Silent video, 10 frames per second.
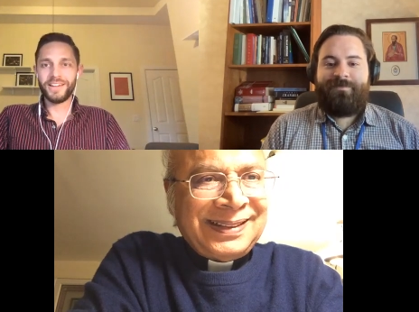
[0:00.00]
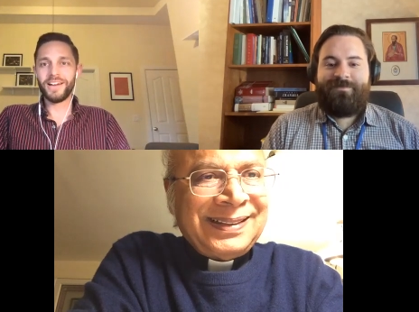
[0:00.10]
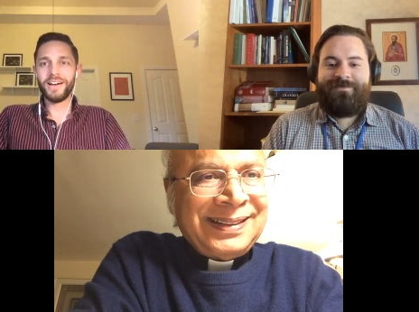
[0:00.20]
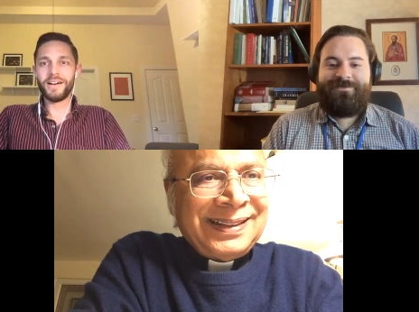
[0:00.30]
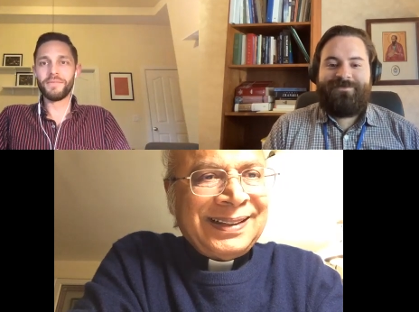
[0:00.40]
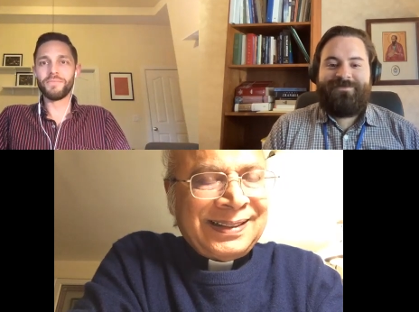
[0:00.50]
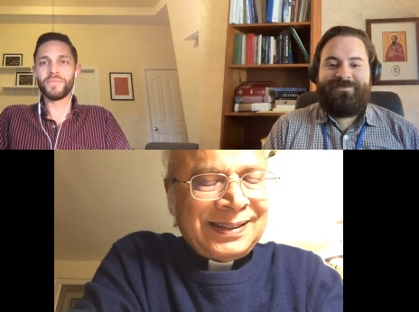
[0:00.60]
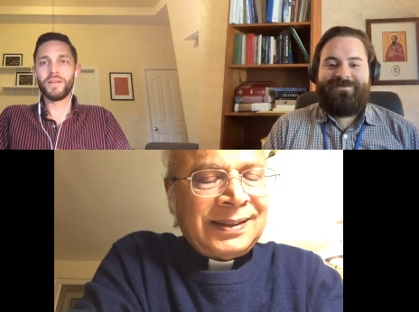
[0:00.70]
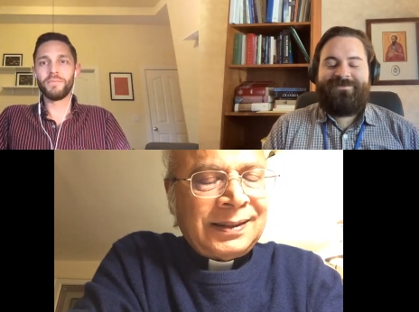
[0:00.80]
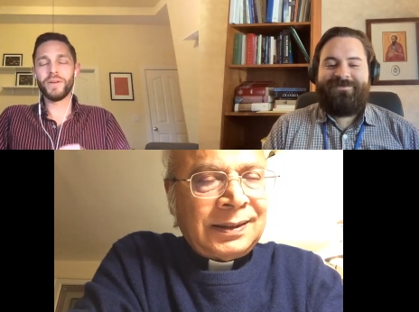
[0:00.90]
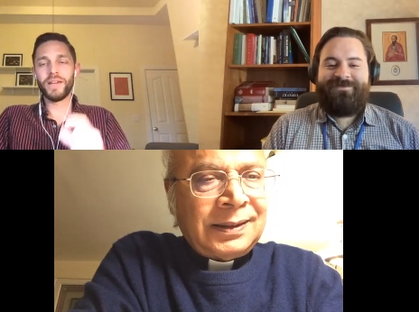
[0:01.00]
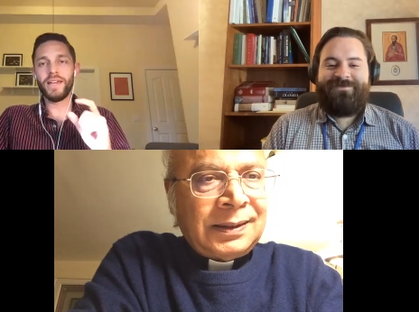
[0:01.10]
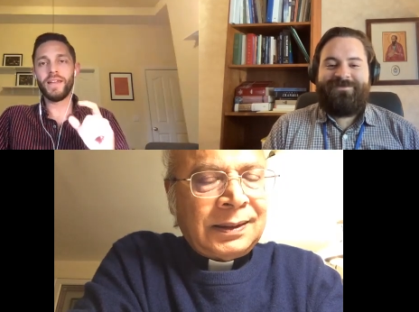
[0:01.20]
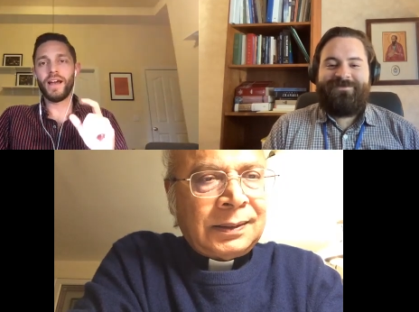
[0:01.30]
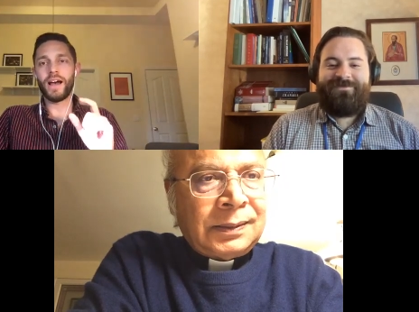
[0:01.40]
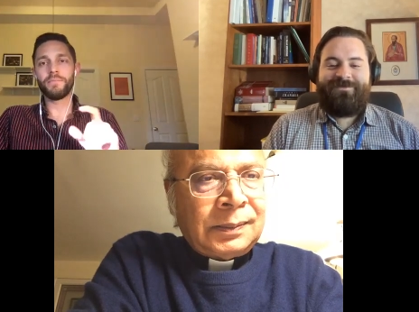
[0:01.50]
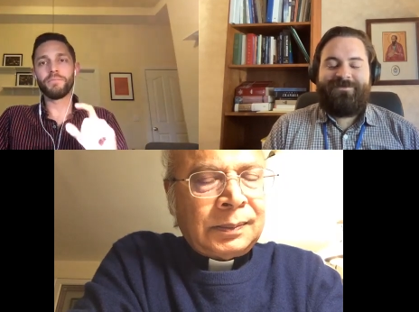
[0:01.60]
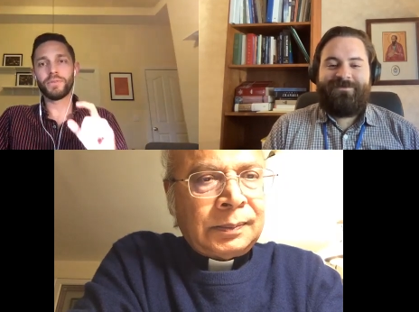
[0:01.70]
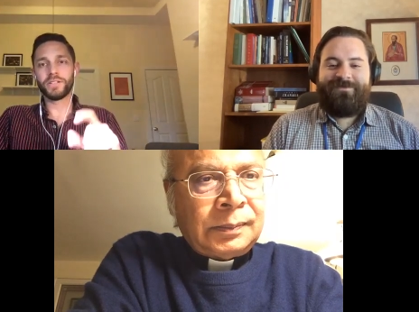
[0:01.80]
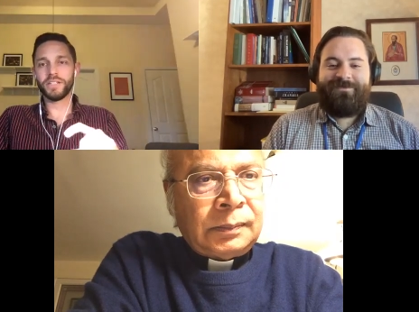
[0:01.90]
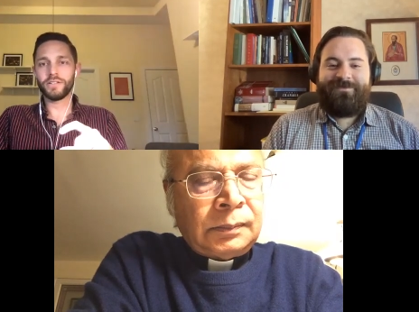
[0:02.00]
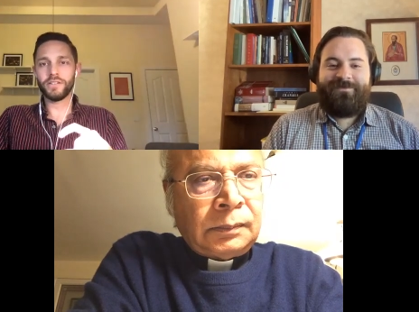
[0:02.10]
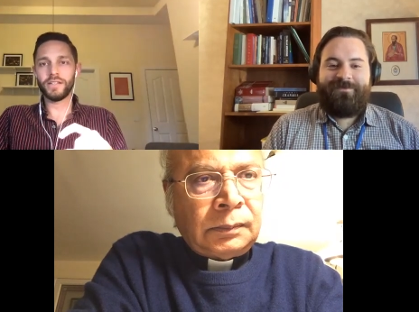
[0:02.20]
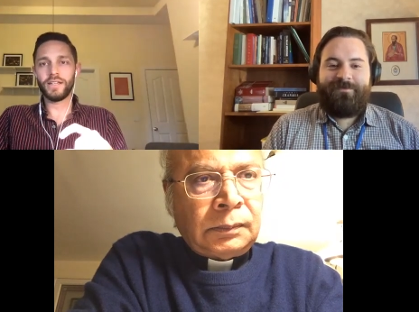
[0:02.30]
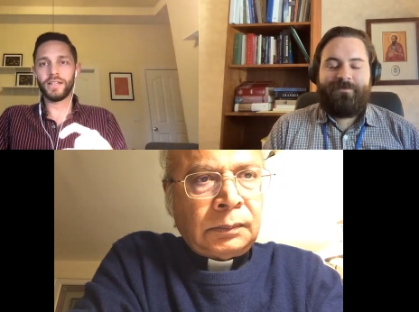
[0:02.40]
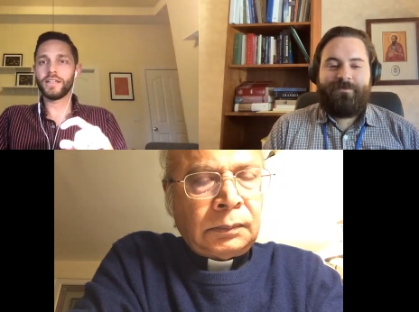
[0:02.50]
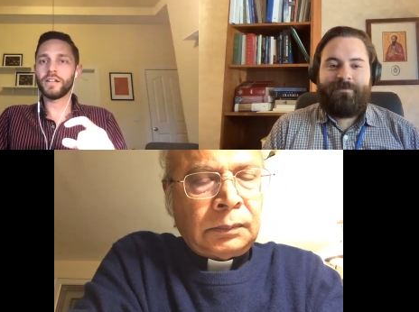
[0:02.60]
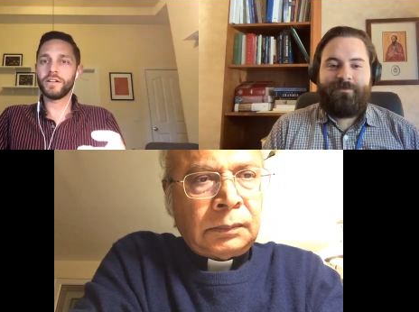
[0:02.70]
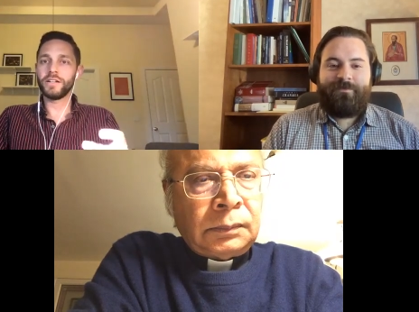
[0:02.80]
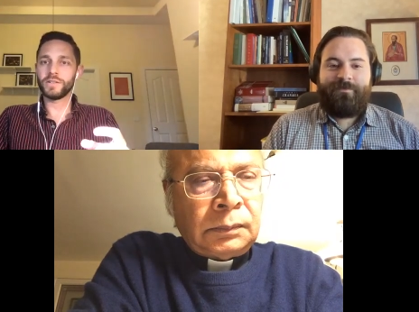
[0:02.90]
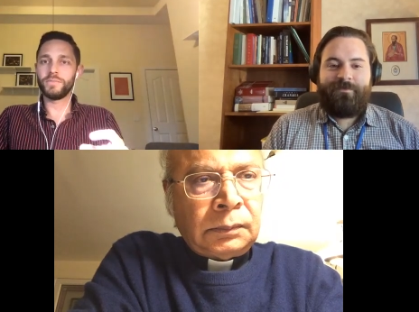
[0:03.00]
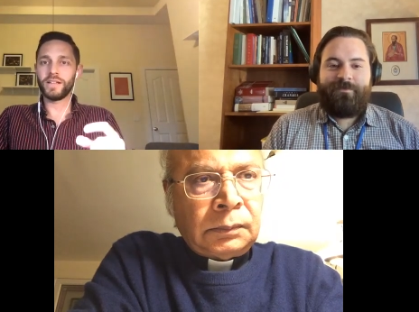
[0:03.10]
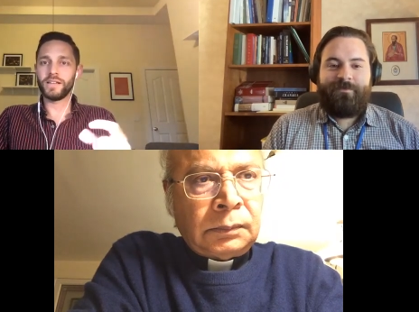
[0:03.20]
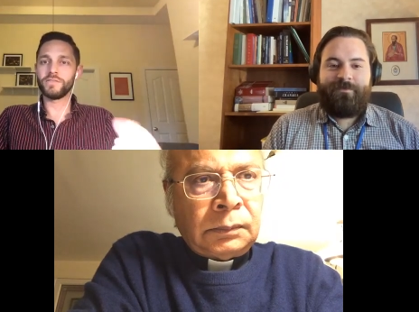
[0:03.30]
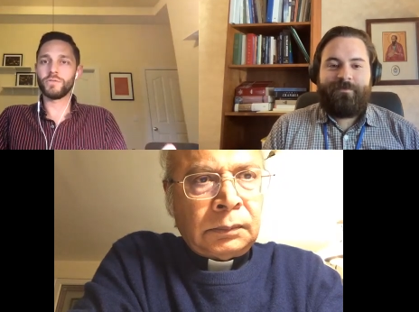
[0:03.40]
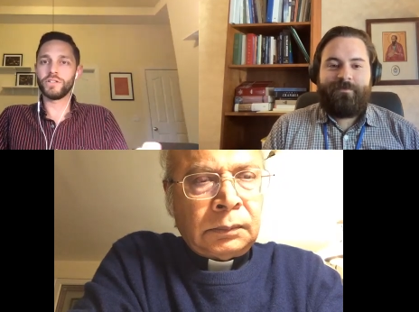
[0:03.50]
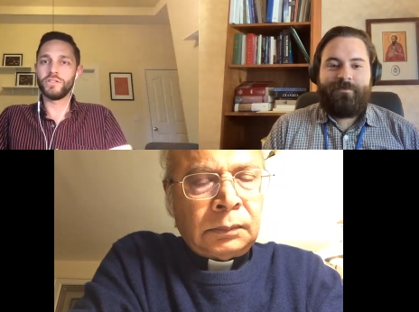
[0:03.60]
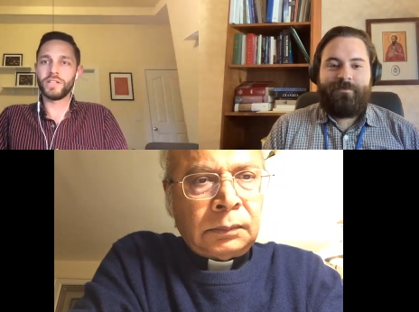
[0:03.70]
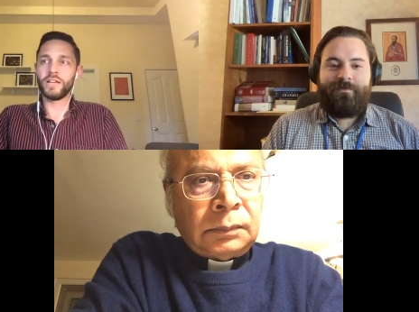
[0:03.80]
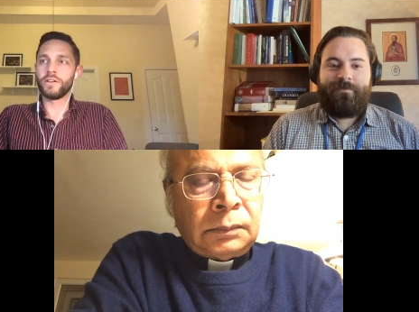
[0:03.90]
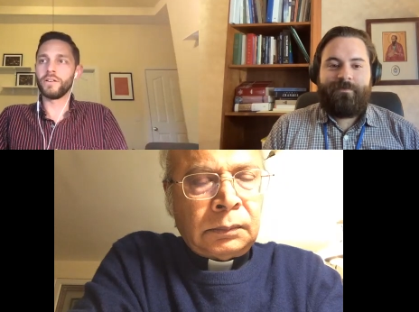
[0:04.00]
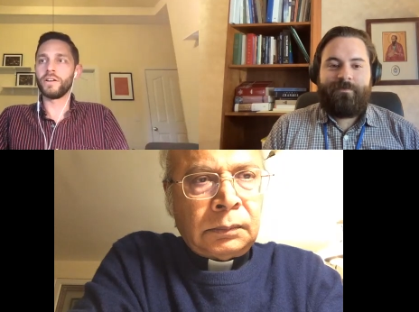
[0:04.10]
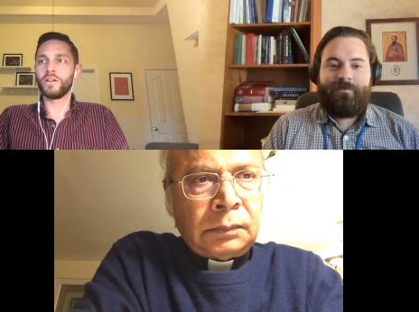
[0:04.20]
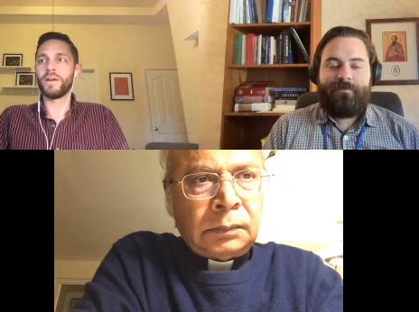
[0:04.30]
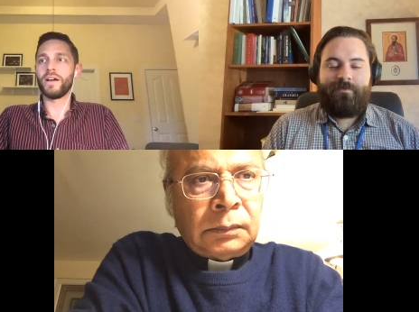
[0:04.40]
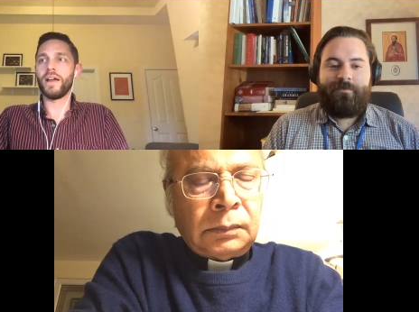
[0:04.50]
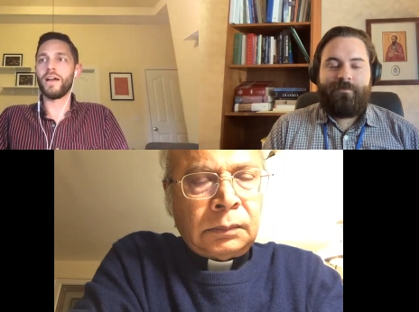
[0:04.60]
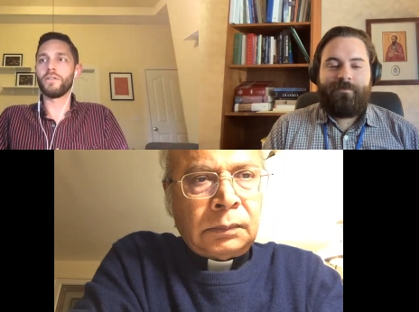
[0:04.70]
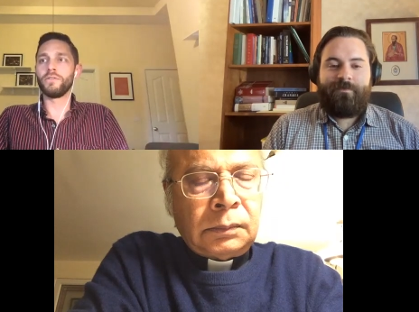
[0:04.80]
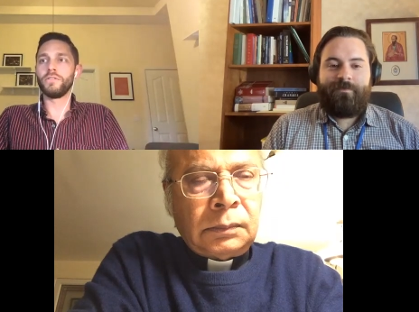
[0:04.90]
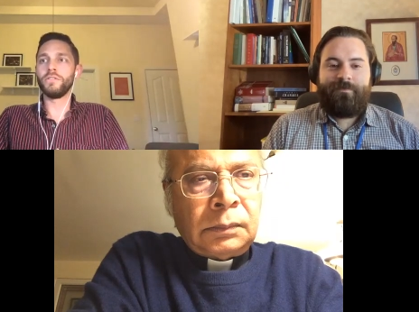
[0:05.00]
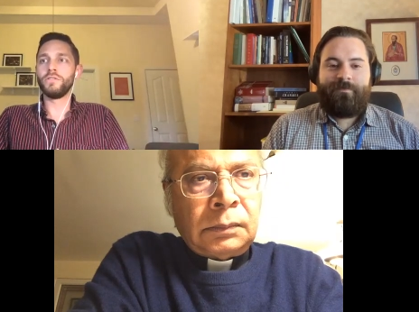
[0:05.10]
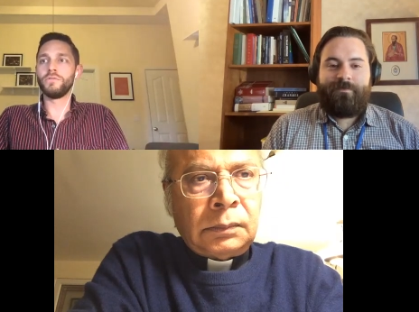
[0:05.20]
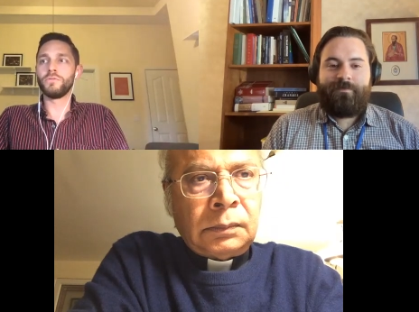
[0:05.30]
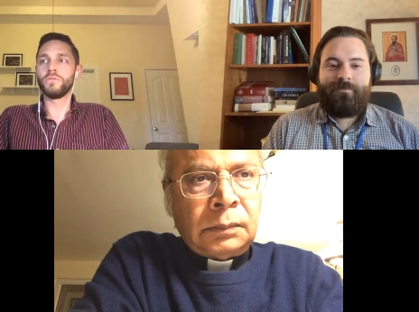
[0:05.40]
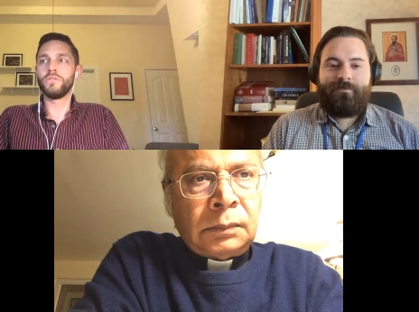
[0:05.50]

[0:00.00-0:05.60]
Speaker 1: um, but and I'm particularly curious because of what you said earlier about how you